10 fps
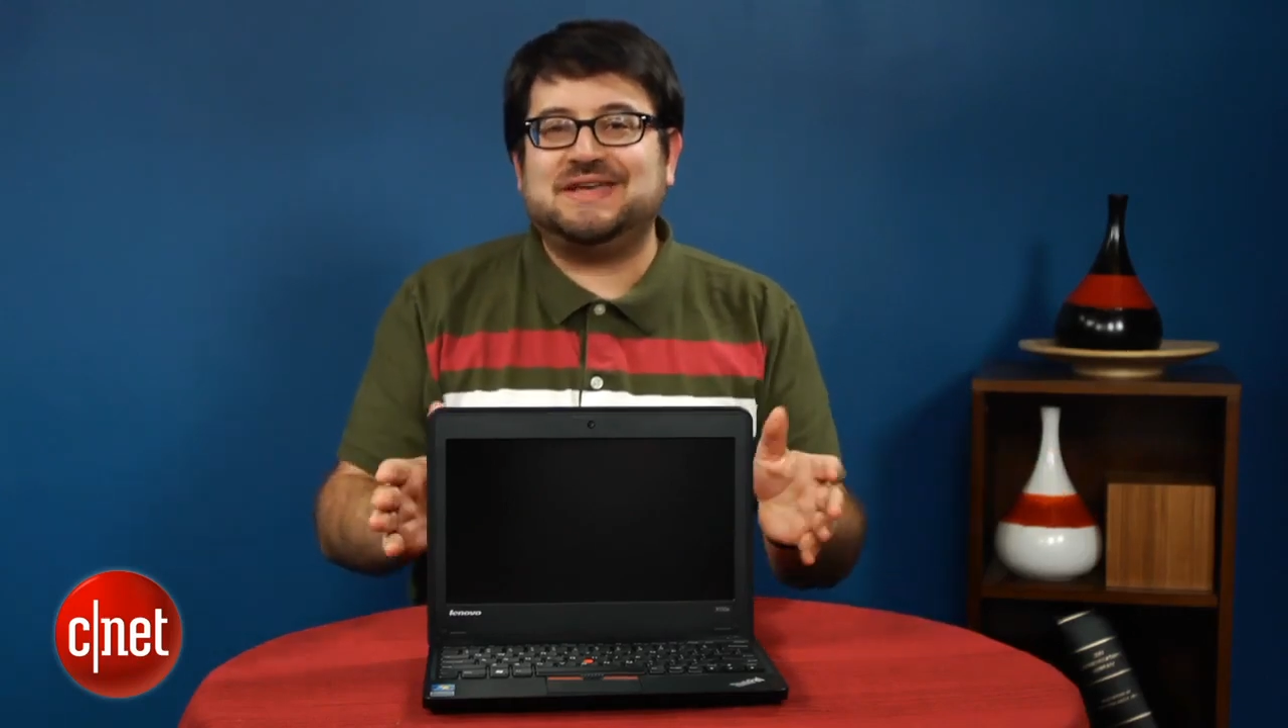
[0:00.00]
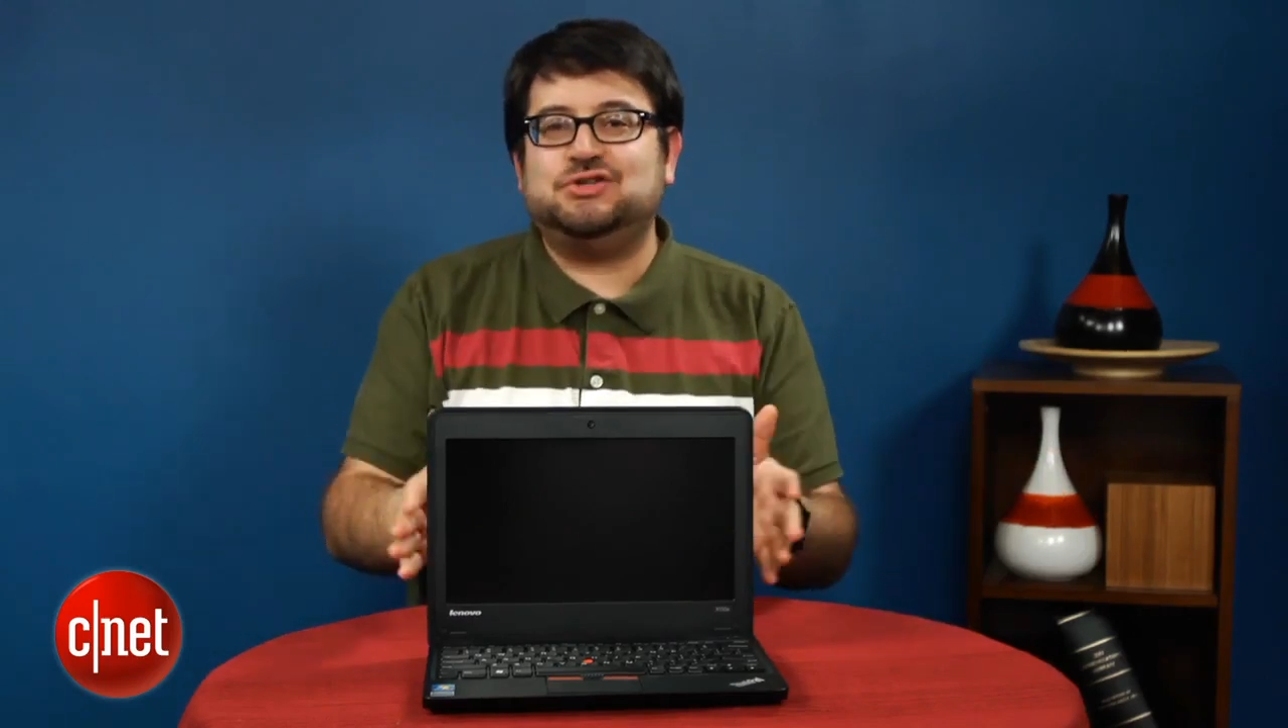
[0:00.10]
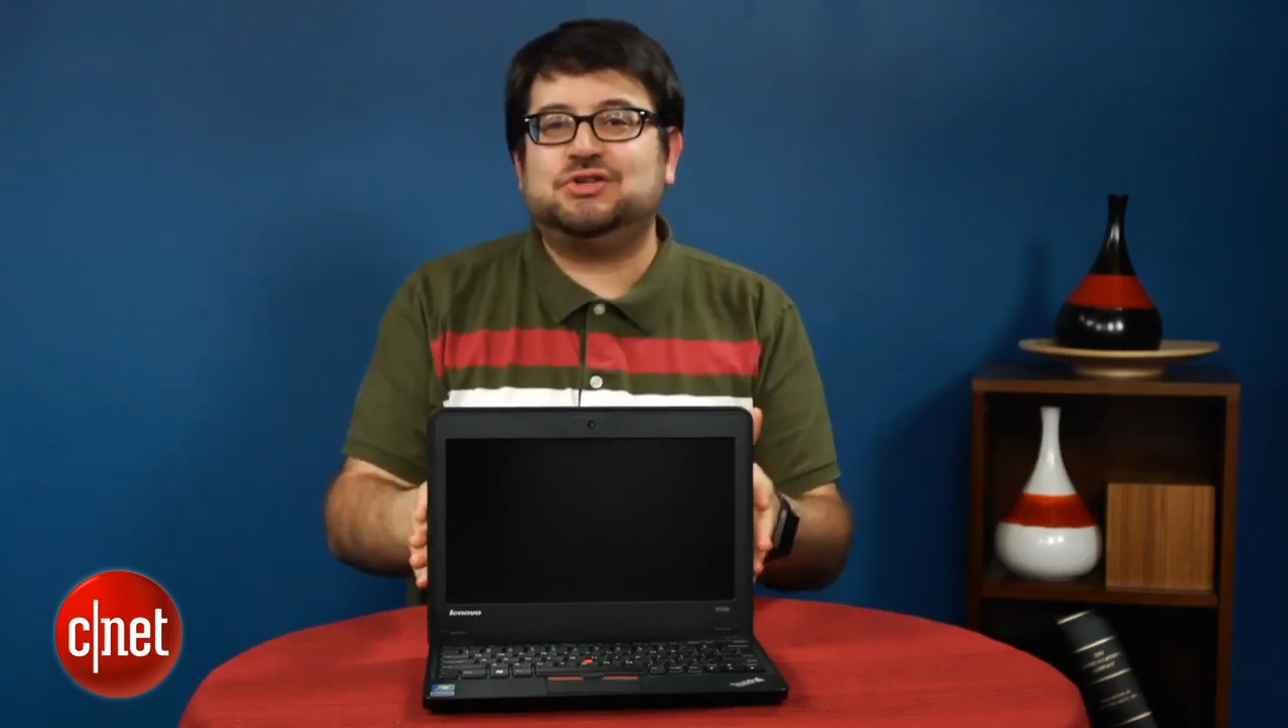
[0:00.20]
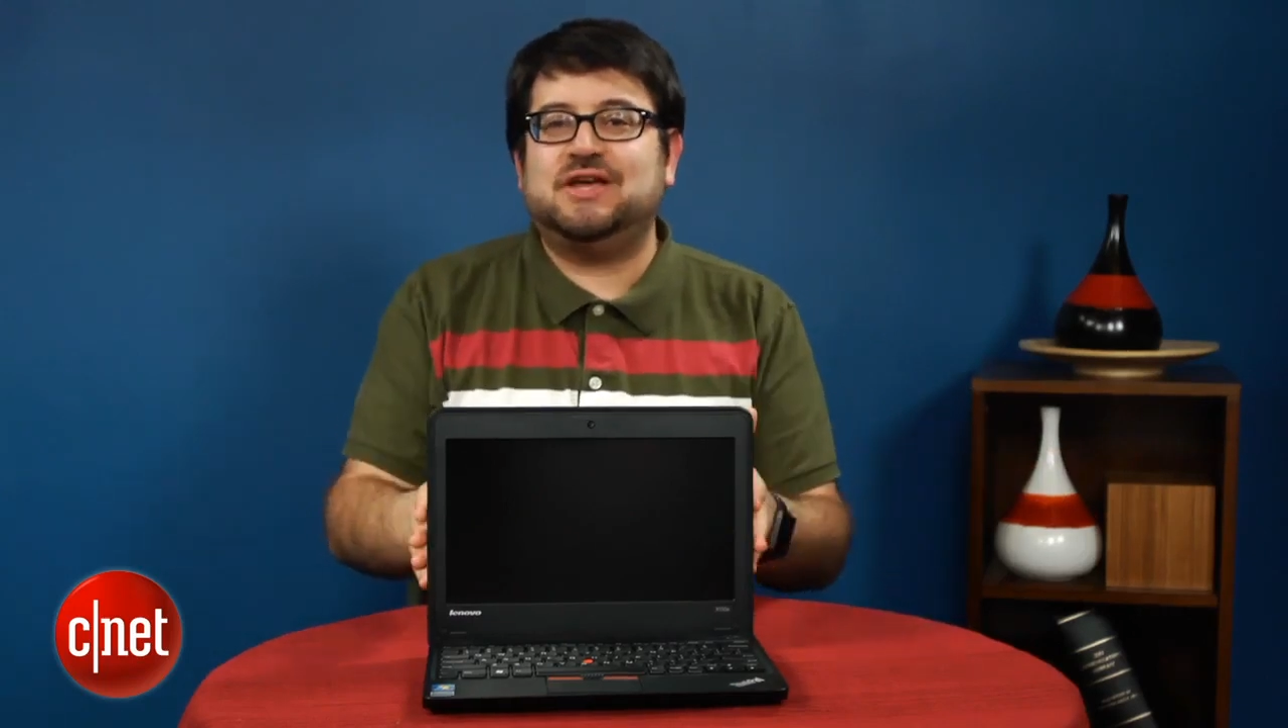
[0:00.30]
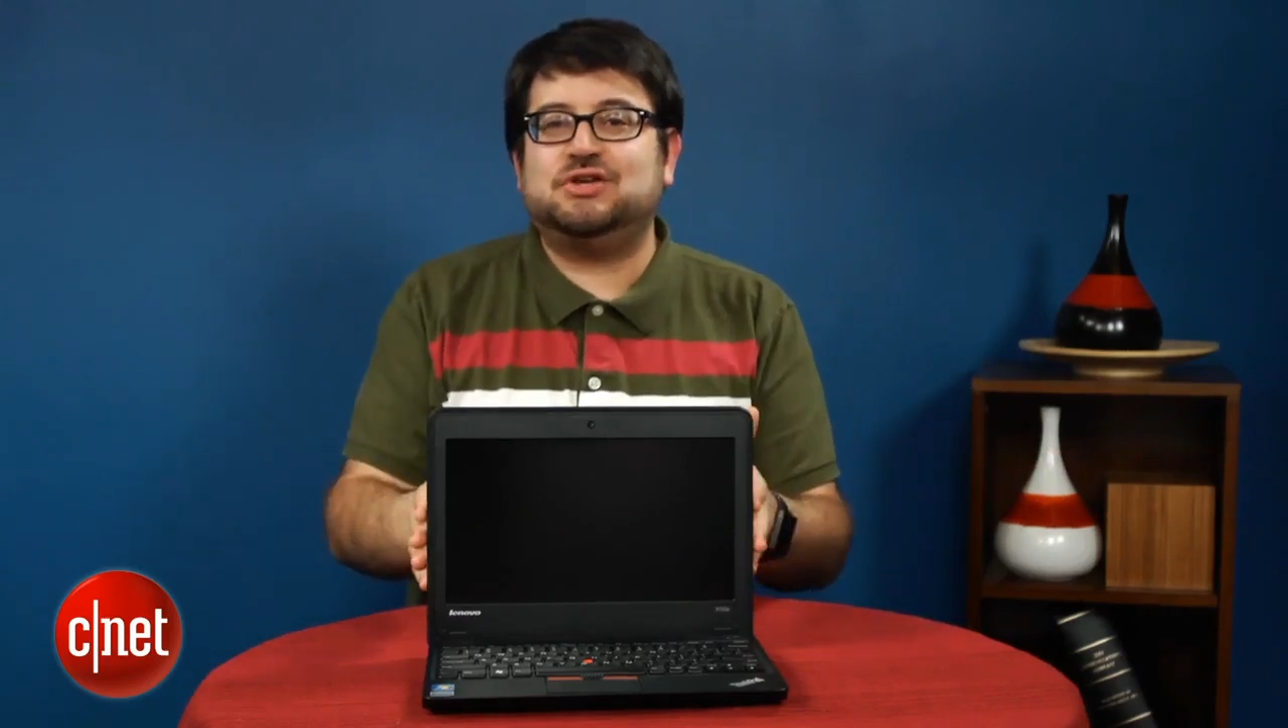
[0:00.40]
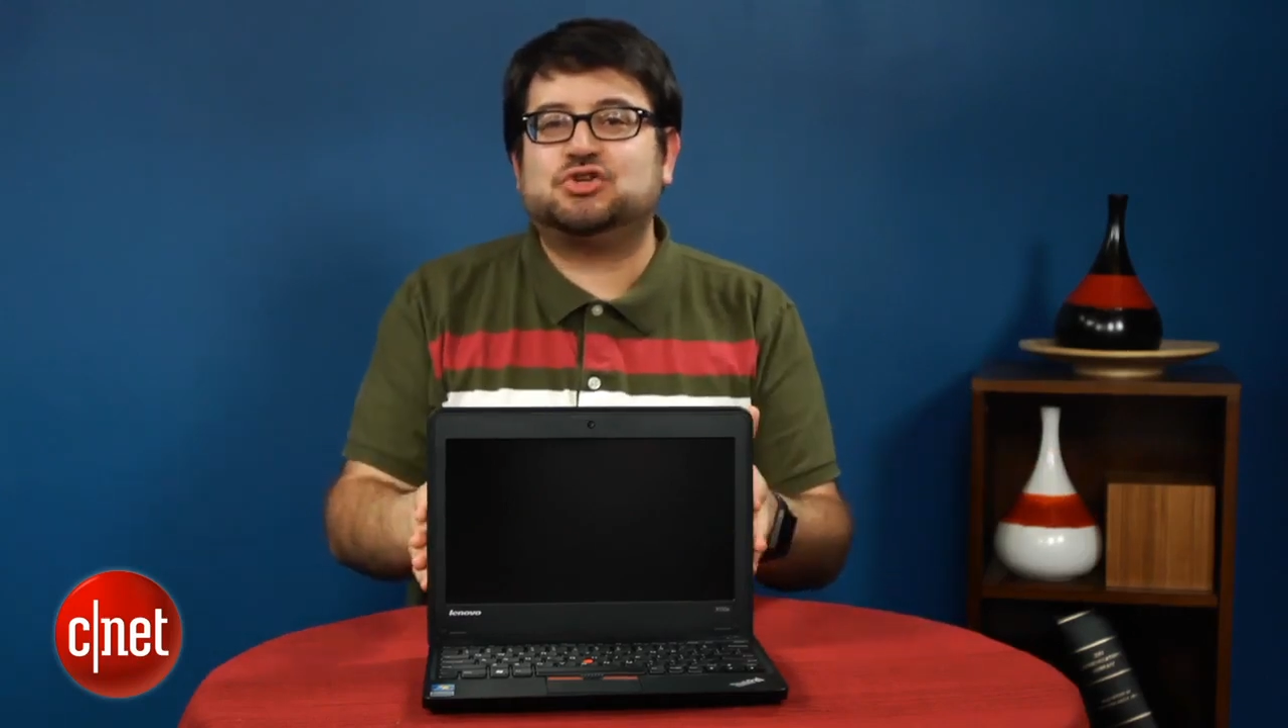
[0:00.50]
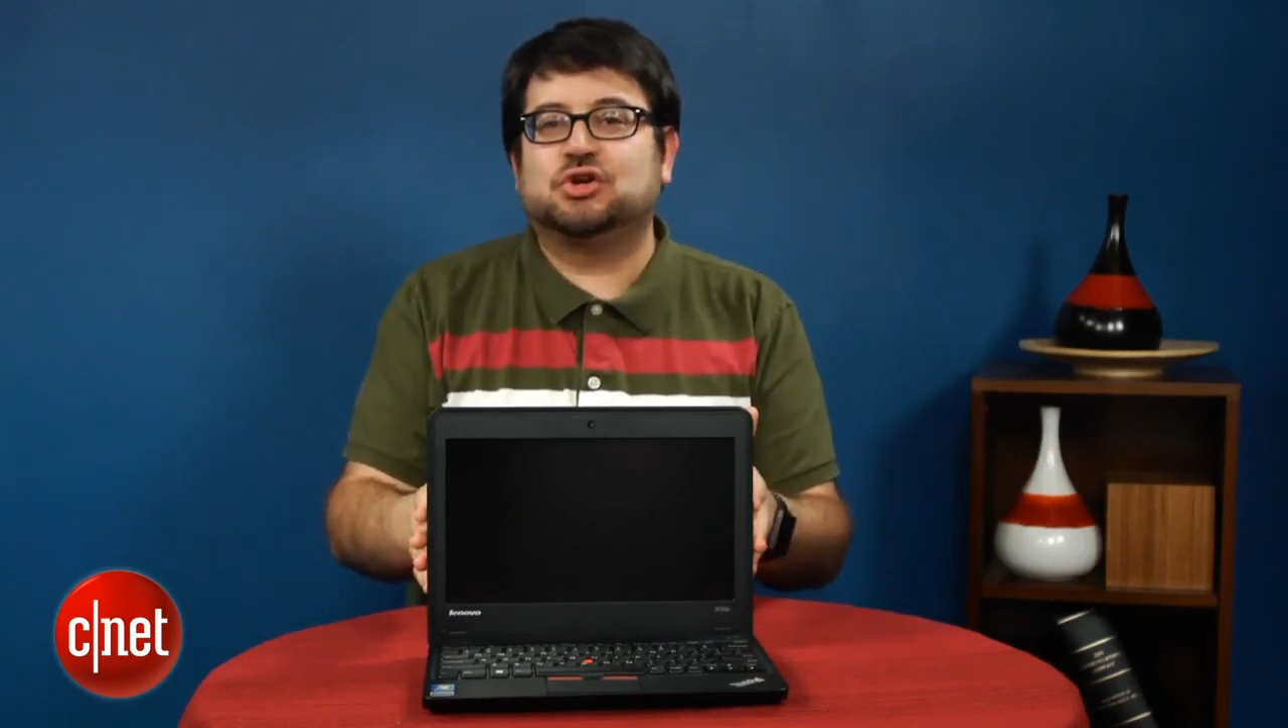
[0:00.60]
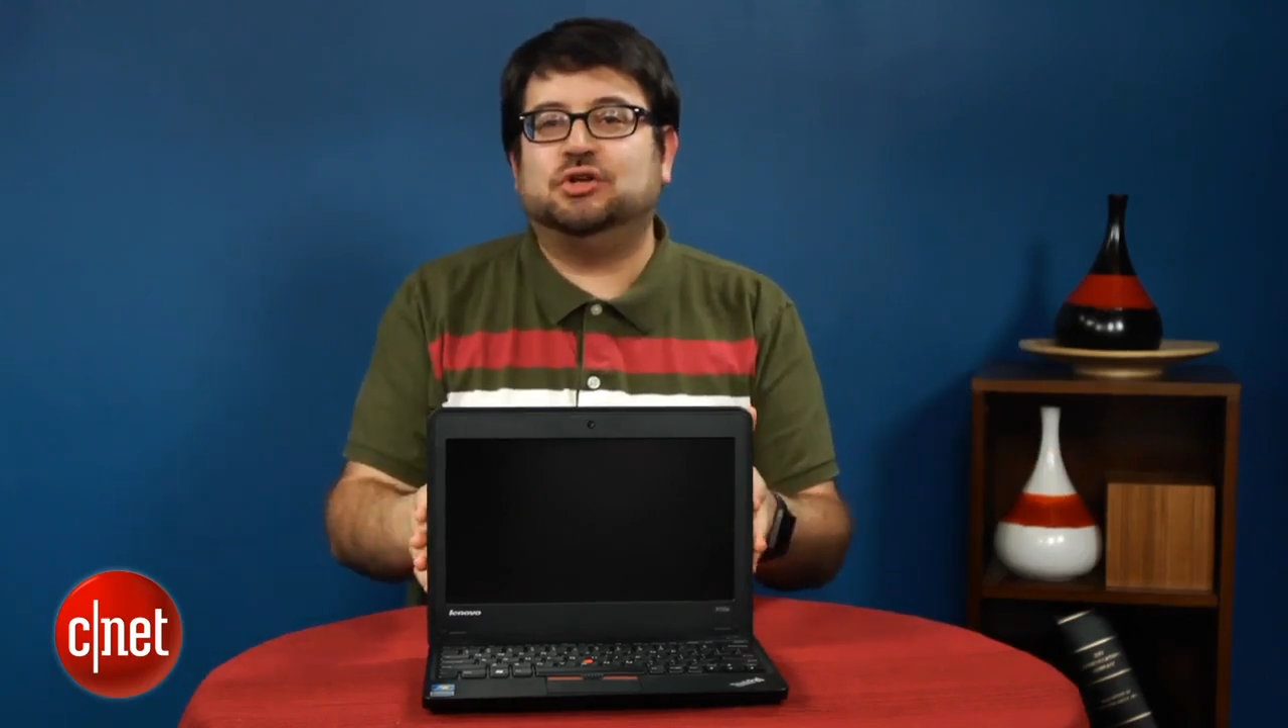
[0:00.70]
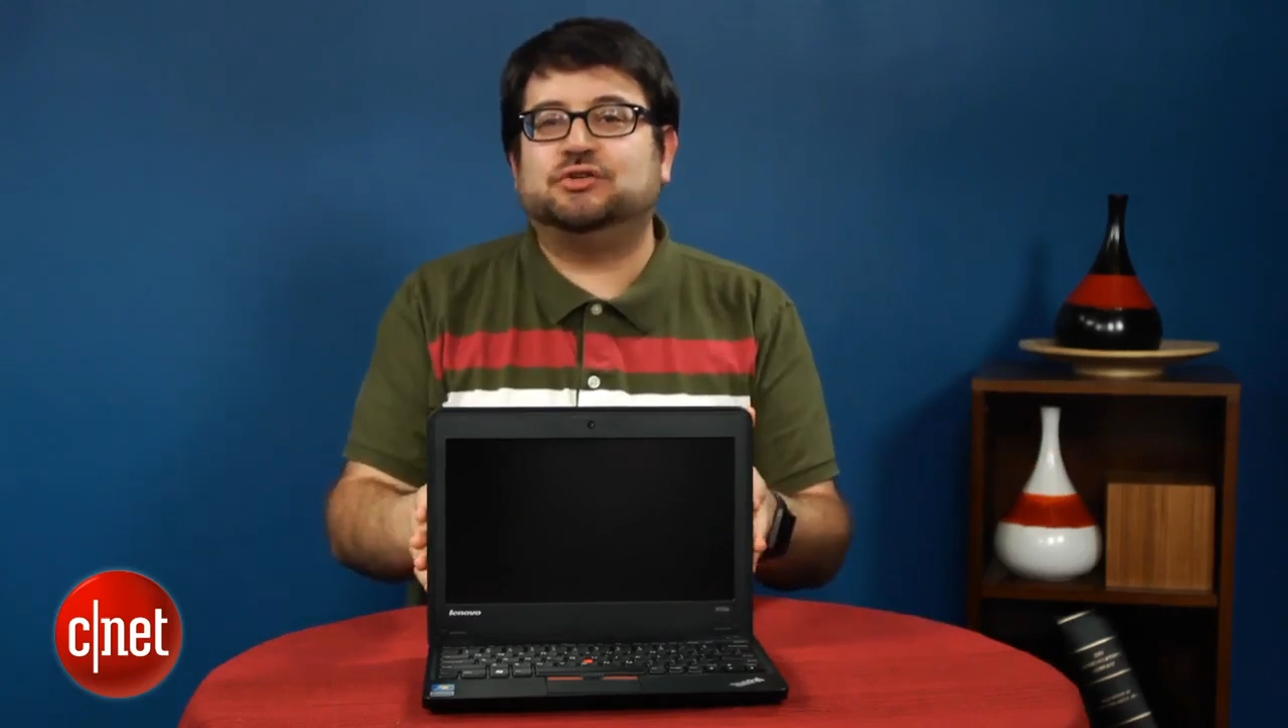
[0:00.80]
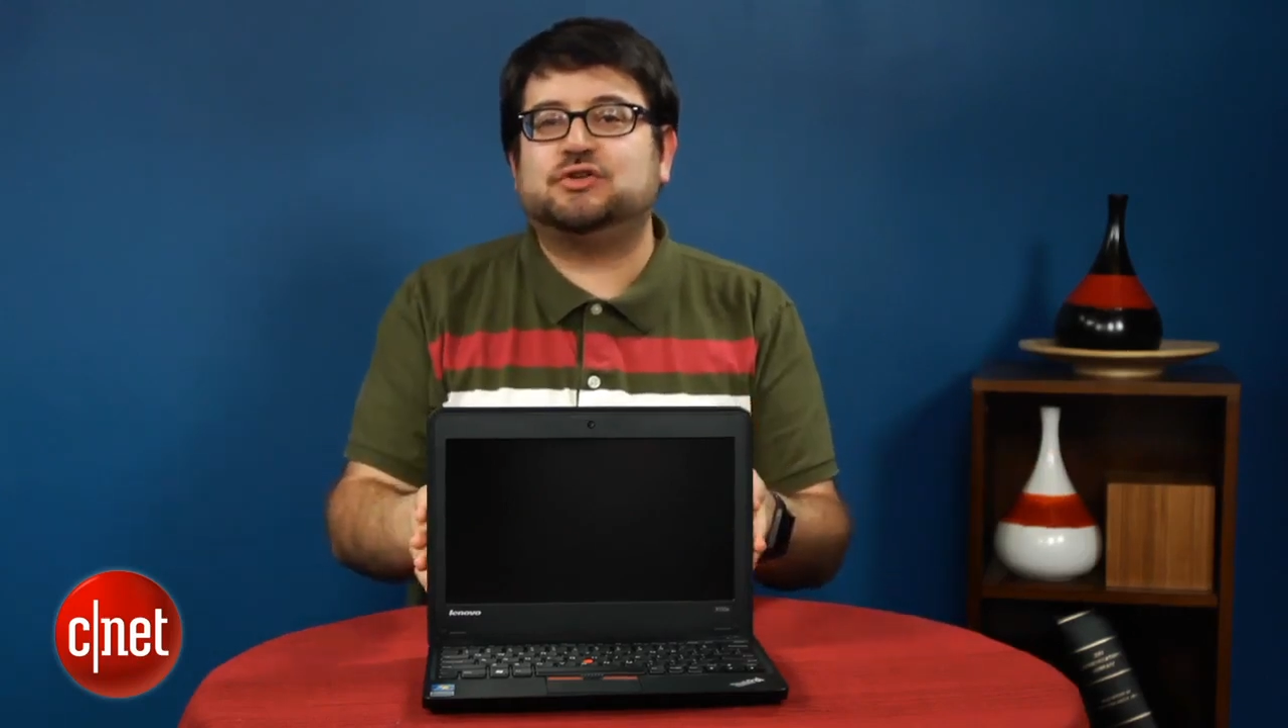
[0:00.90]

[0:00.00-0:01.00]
educational